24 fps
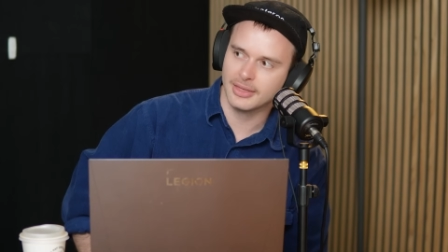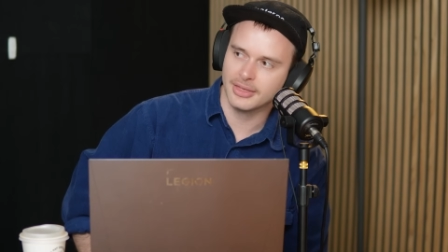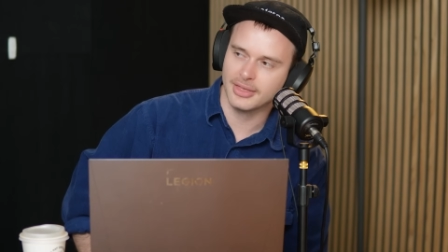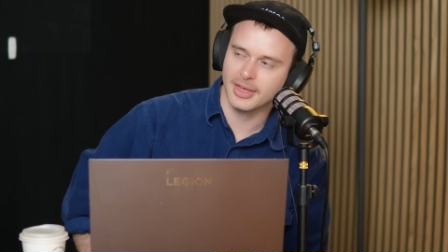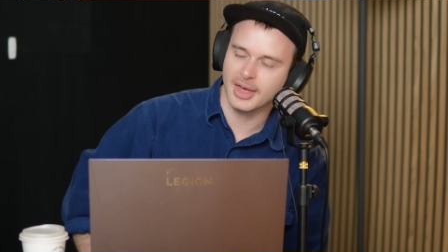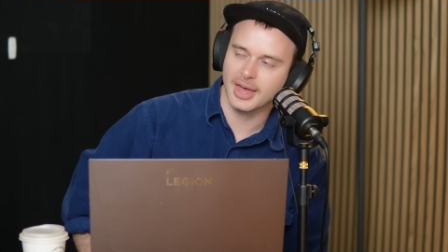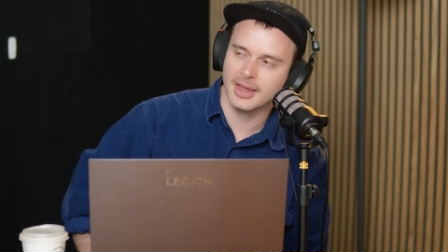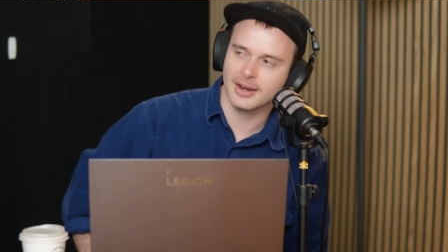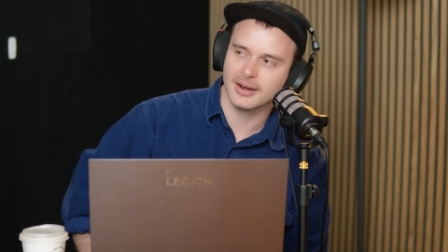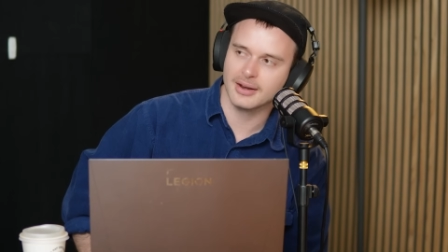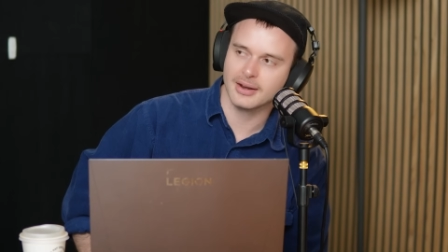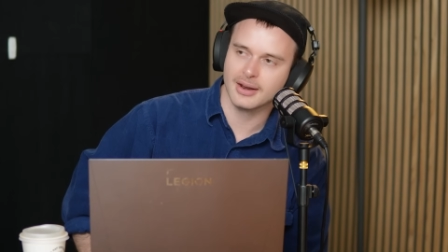
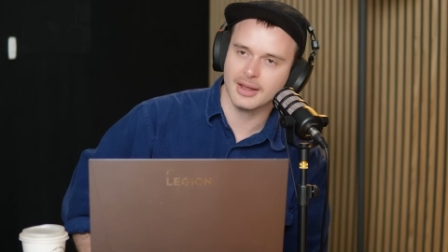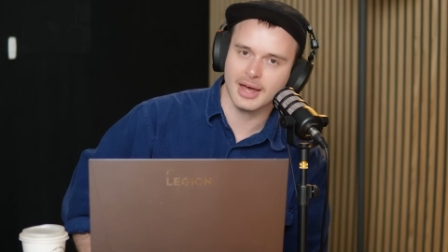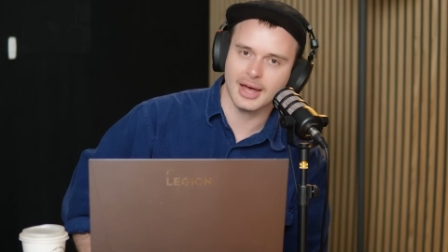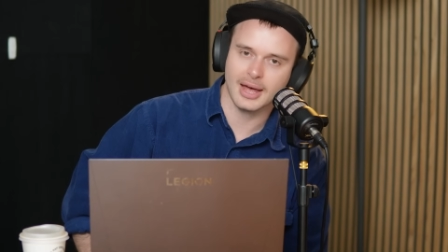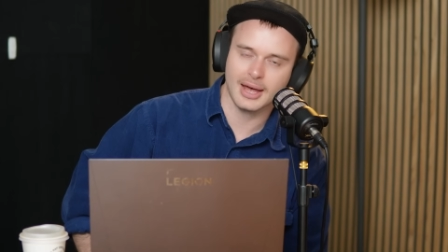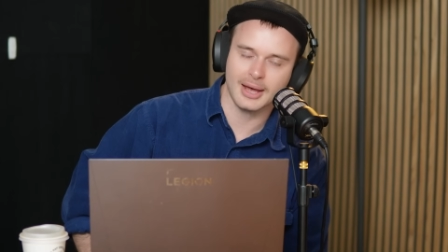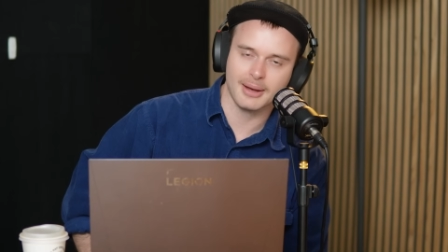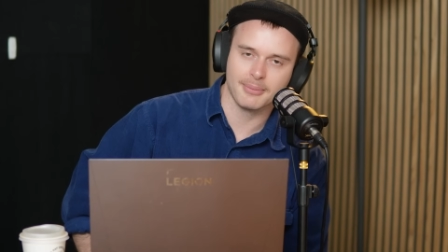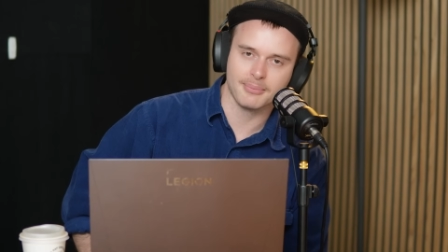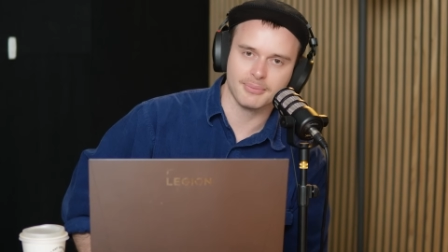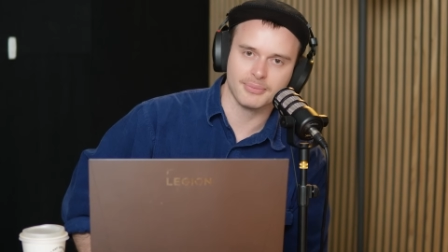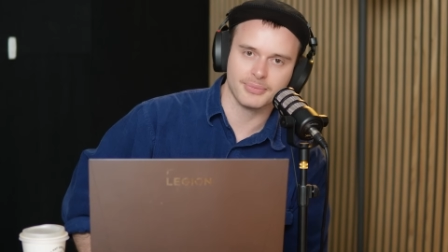then
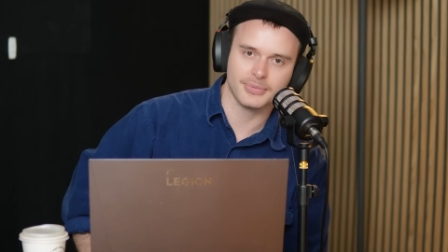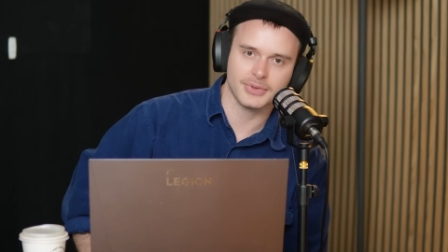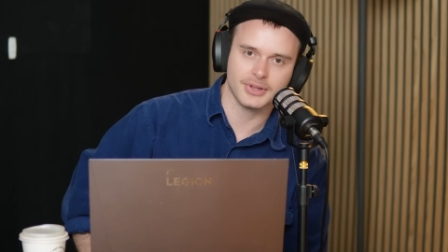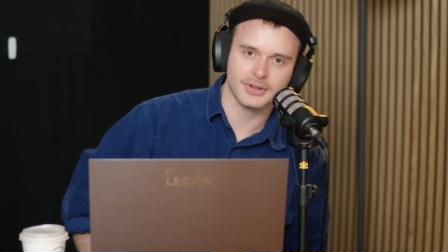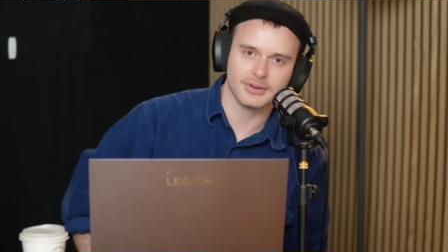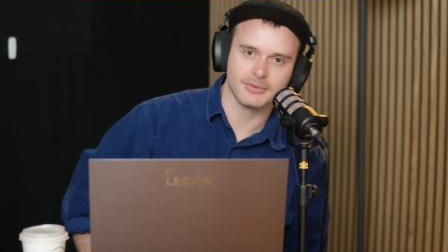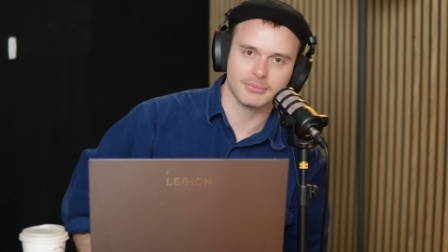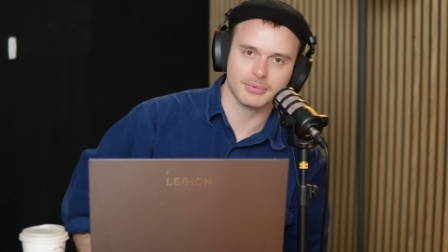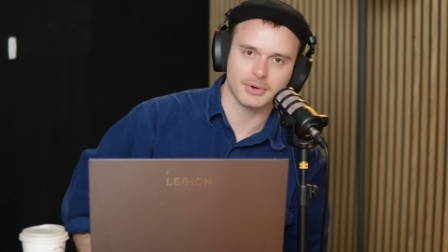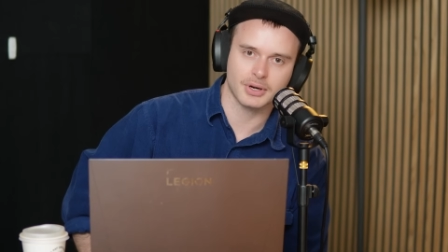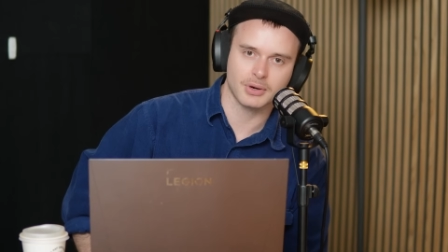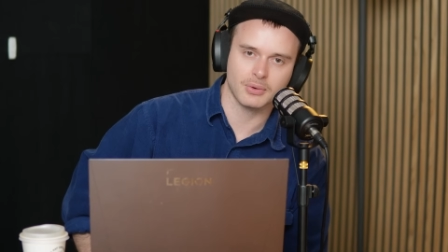
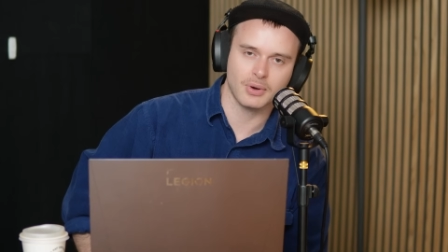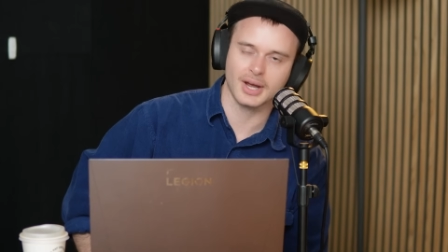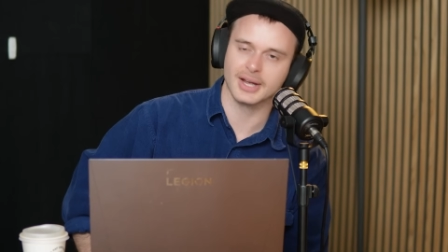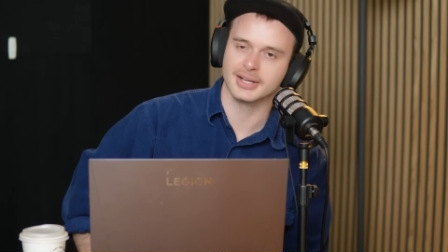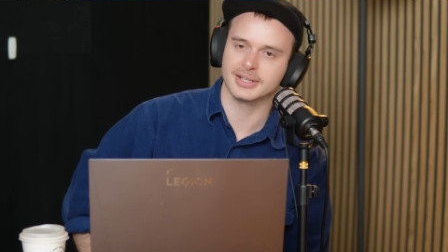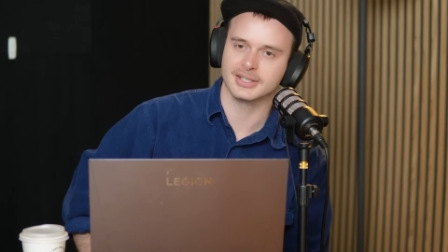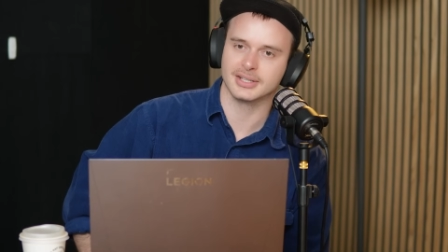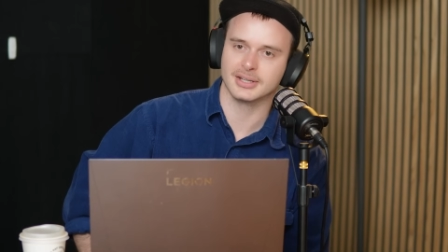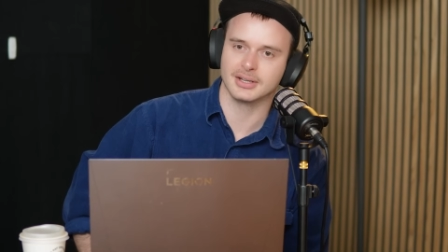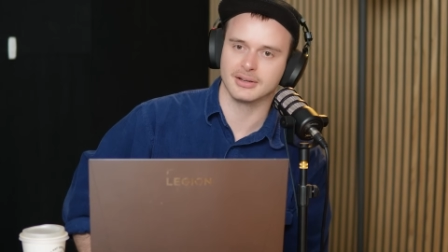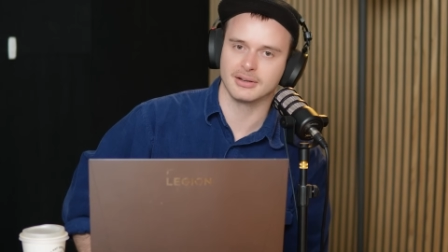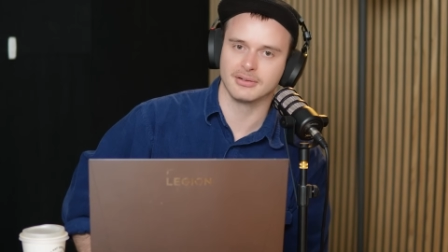you're
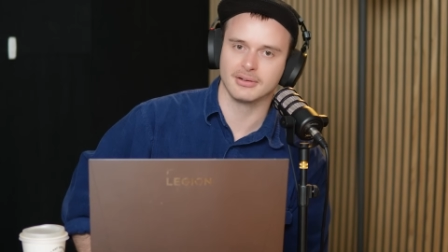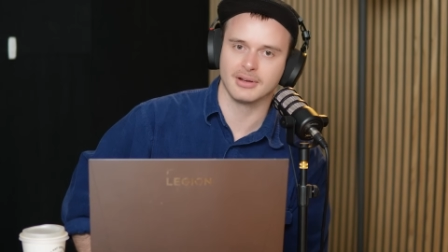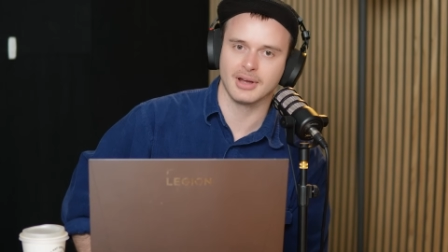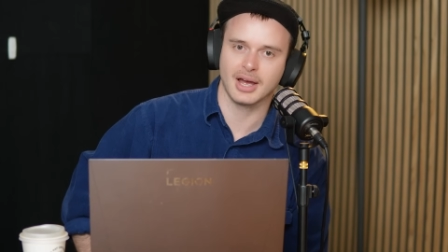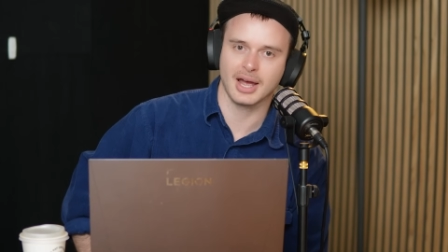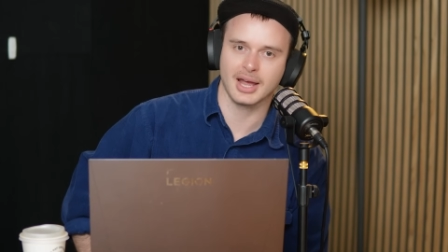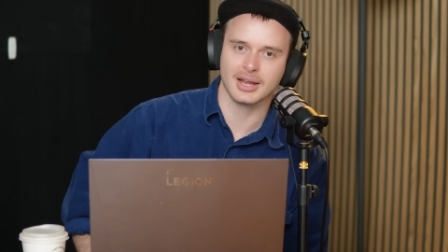required to